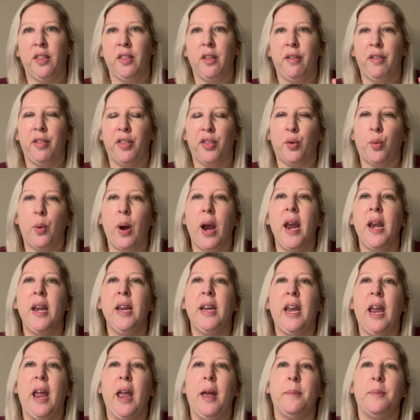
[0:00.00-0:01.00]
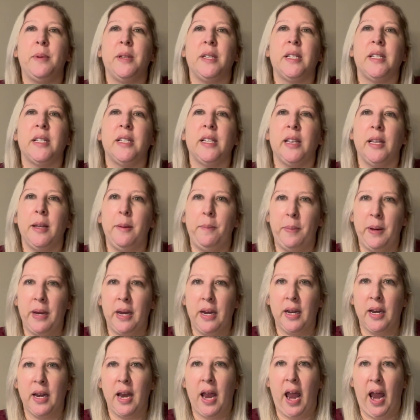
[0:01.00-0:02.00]
the thread kept
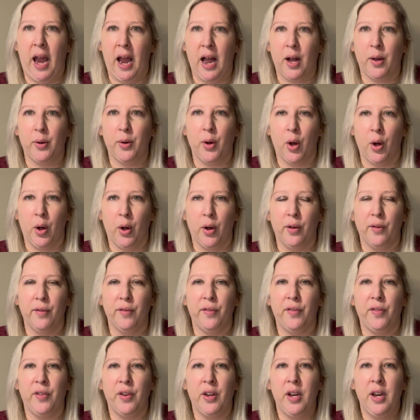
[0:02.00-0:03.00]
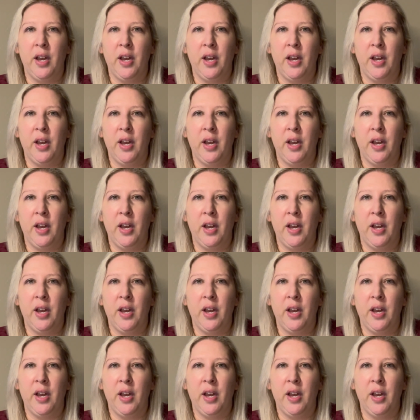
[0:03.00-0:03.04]
slipping out of